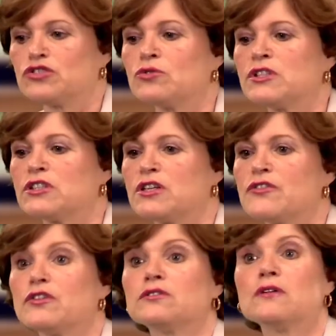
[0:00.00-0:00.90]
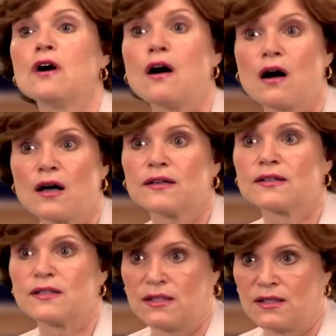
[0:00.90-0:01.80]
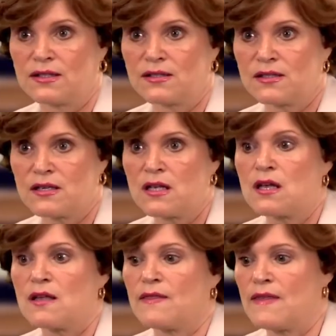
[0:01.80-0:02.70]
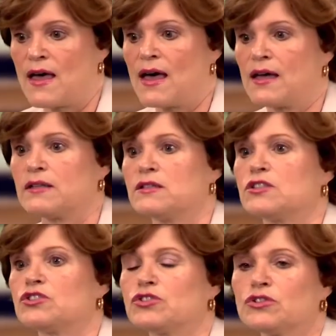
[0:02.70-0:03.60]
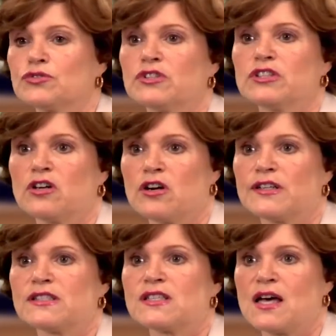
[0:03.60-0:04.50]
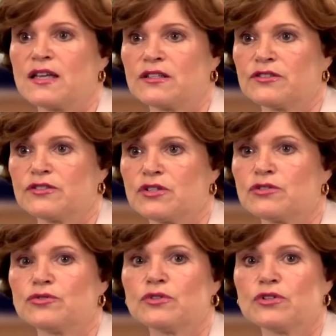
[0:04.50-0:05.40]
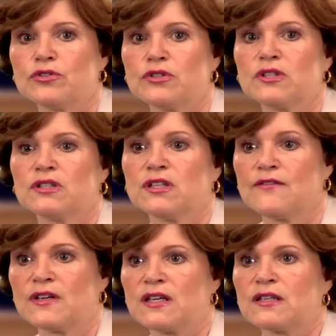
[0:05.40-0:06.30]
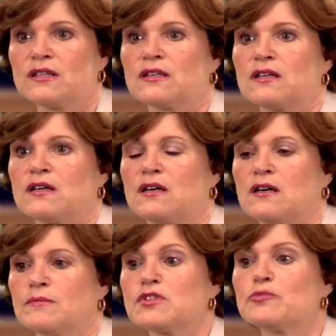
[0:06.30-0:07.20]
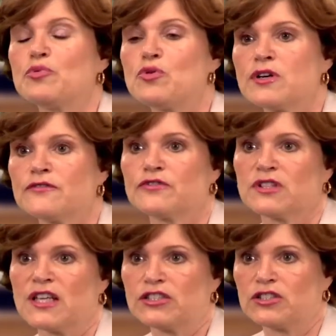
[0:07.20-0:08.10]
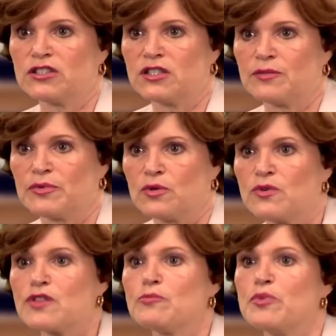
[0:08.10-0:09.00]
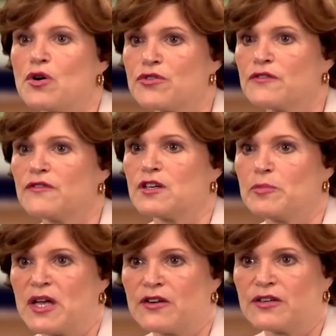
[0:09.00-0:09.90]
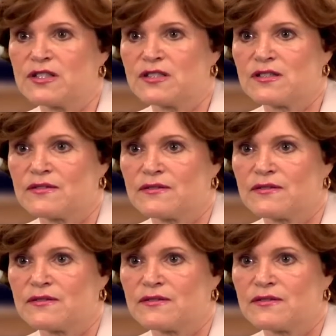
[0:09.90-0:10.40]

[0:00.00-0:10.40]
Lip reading: Georgia, the law is that children are entitled to a good, loving, supportive relationship with both of their parents.